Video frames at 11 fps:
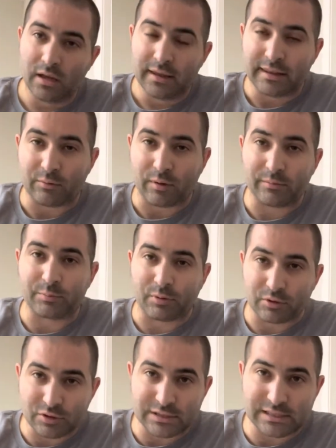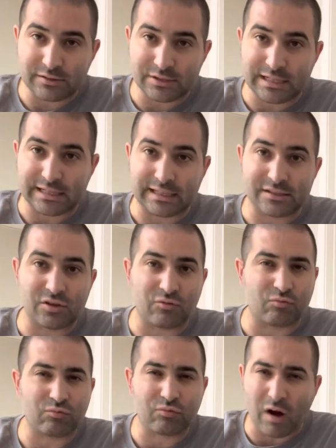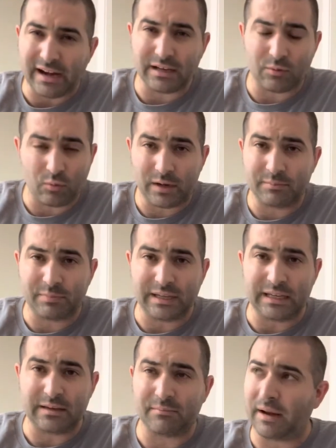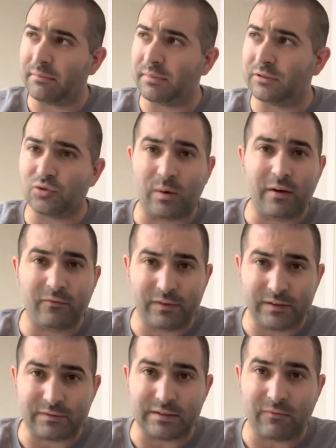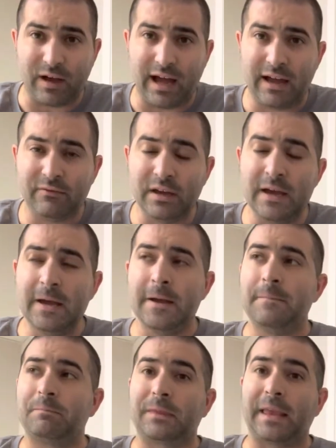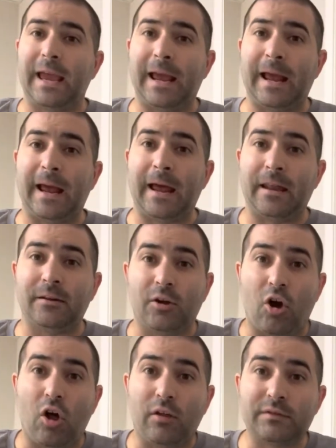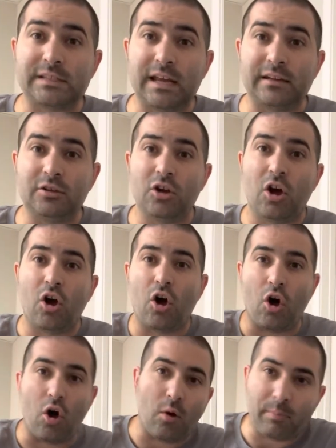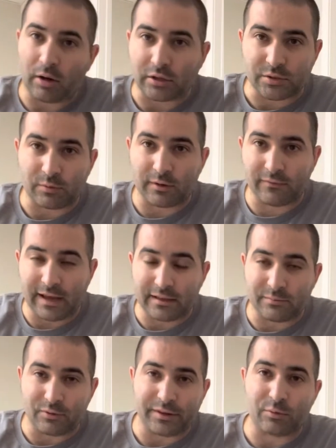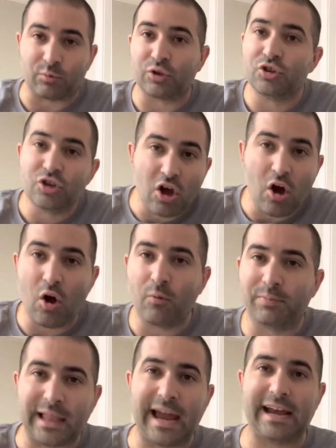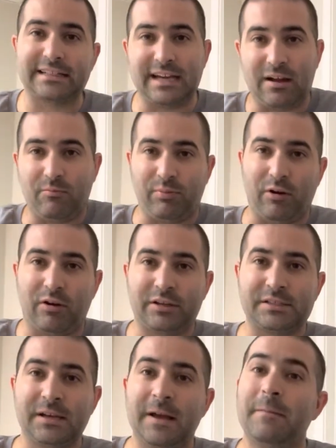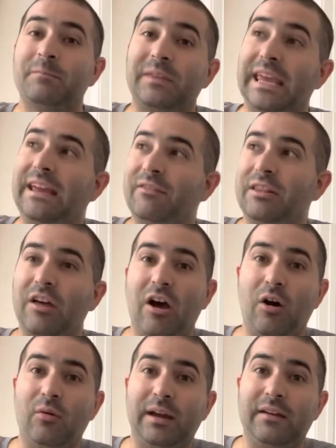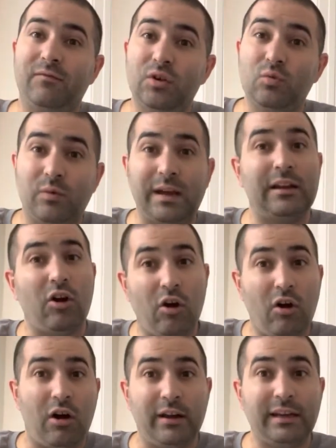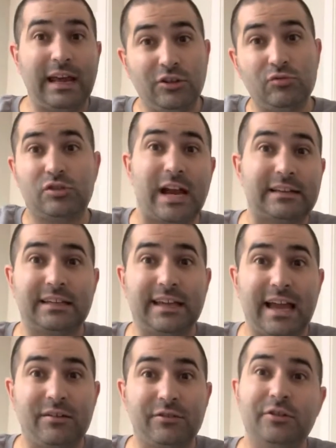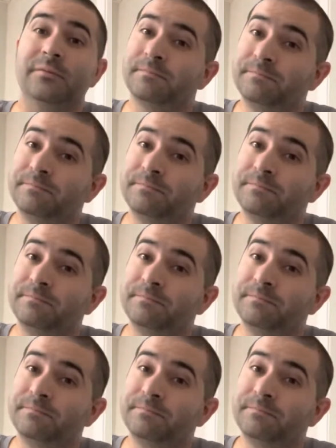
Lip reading: they were able to purchase their tickets right at 1 p.m., might have been 12:55, and all of a sudden, all parks were available. There were no blacked out parks, even though if you went on and you checked the calendar,